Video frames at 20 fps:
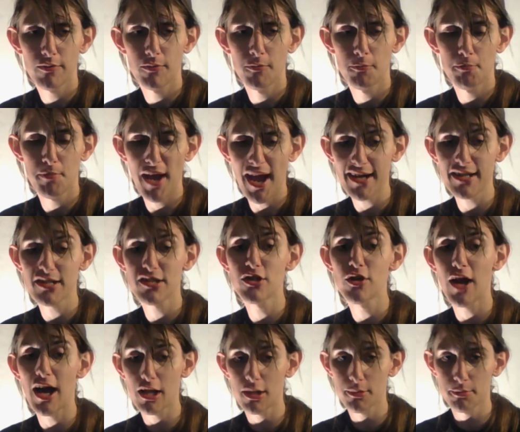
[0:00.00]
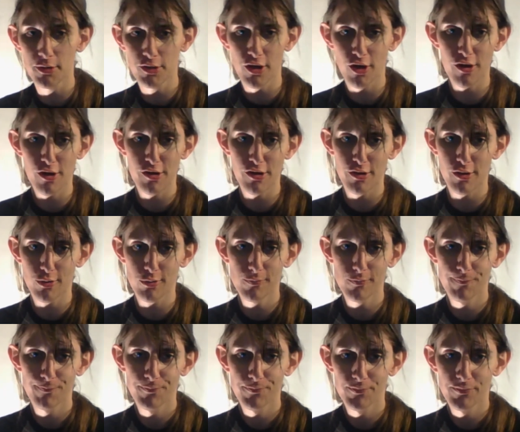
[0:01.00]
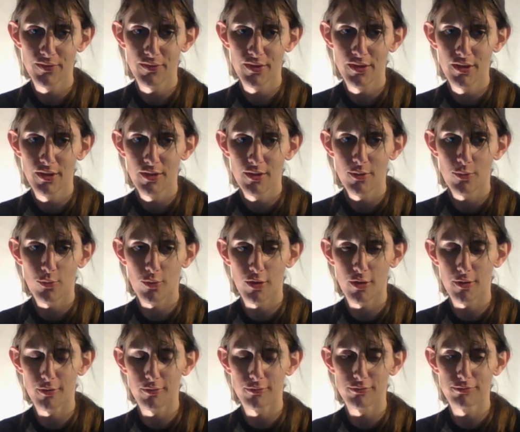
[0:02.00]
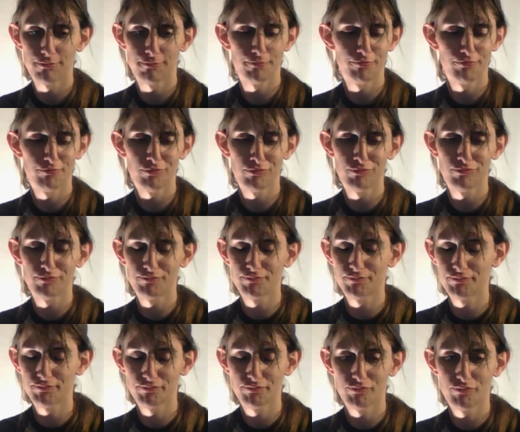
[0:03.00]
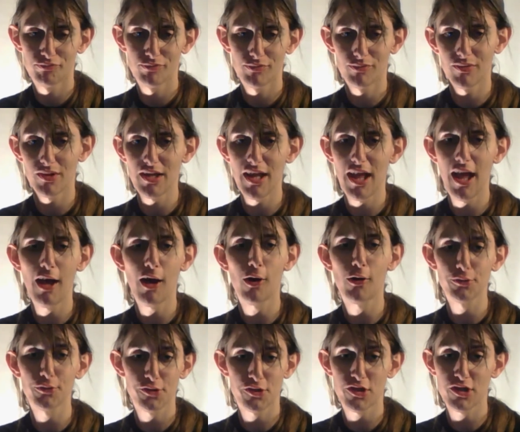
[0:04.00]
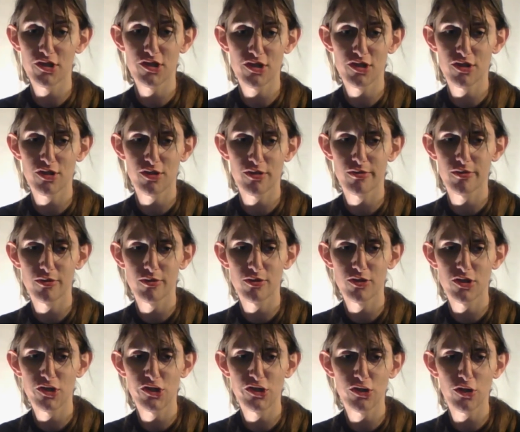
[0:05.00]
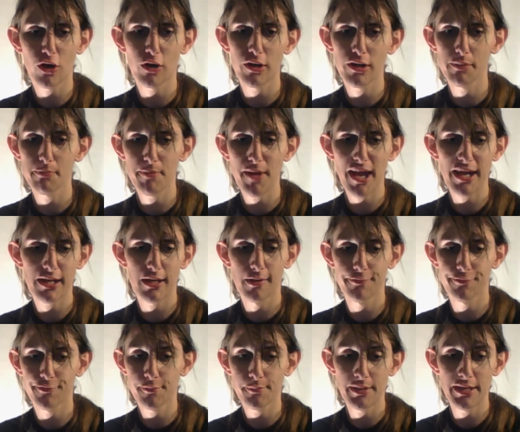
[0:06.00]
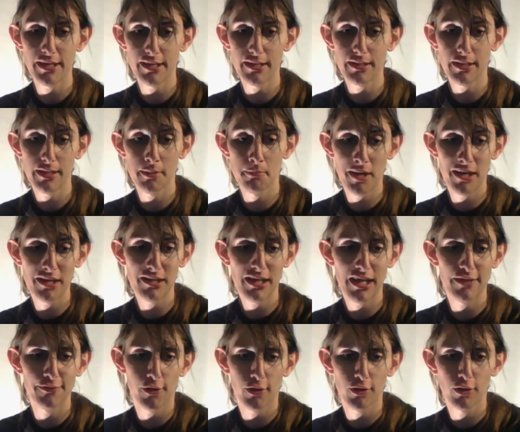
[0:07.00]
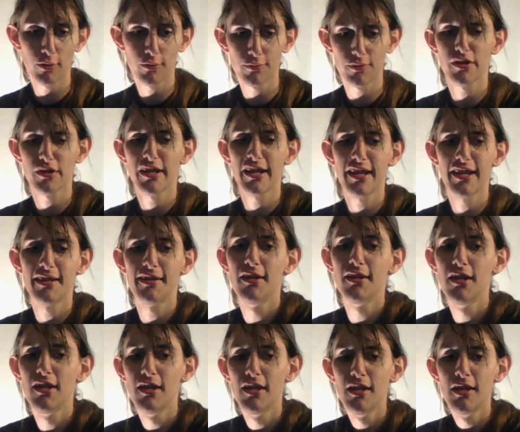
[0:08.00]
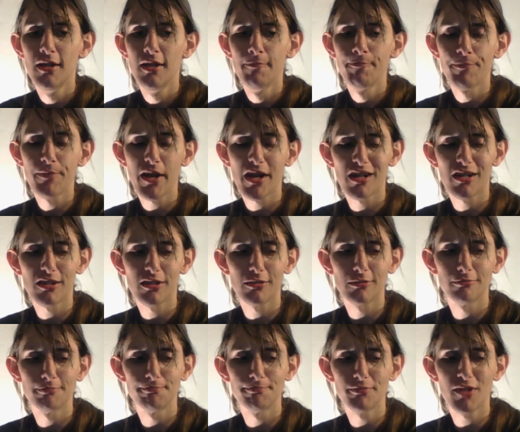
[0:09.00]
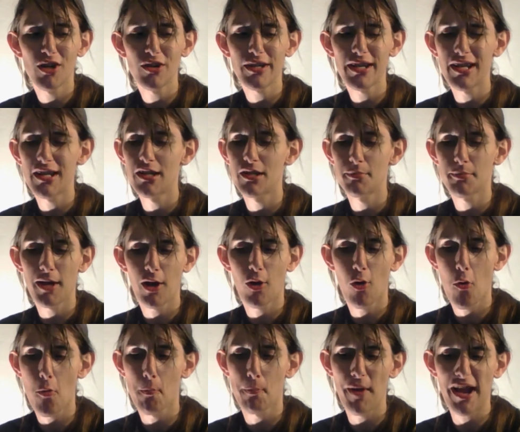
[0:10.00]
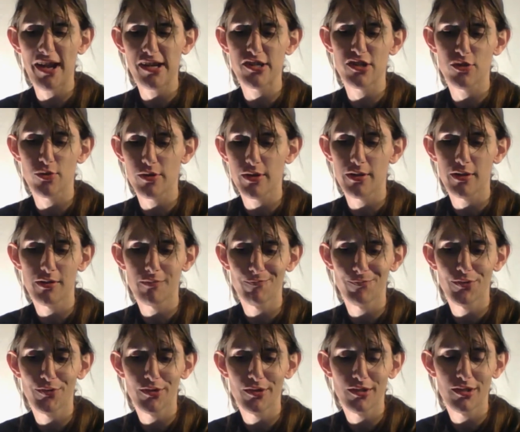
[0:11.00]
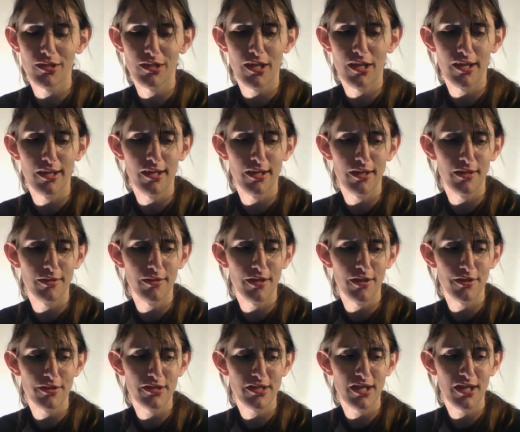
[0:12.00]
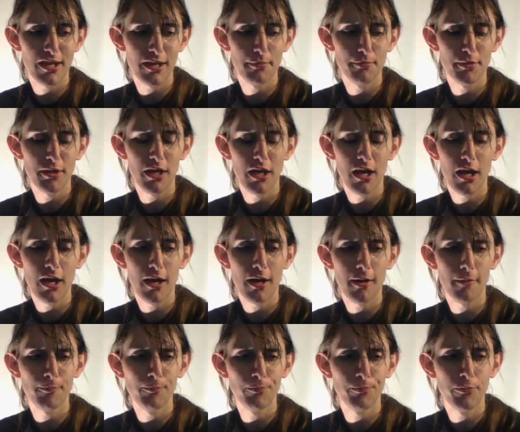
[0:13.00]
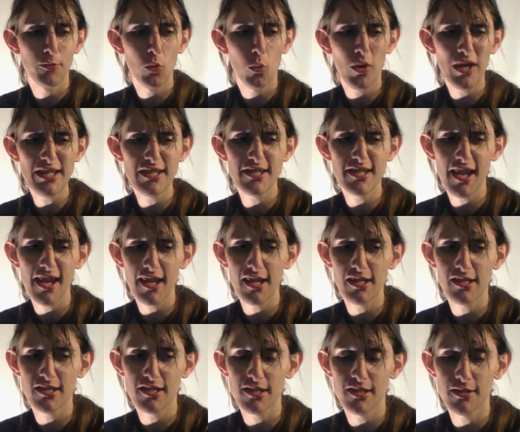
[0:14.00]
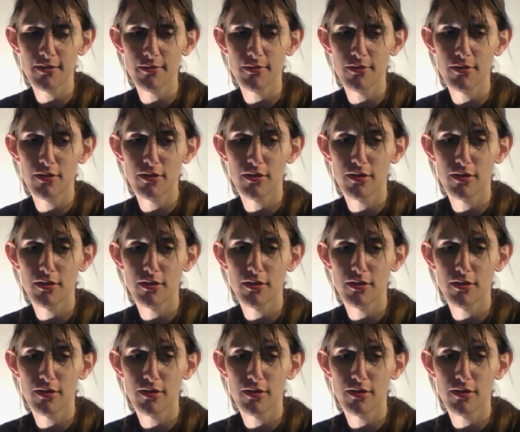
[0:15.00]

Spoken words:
back to Alamogordo, where hell just started back up for me in my life all over again. I'll get into my whole backstory another time, but White Sands in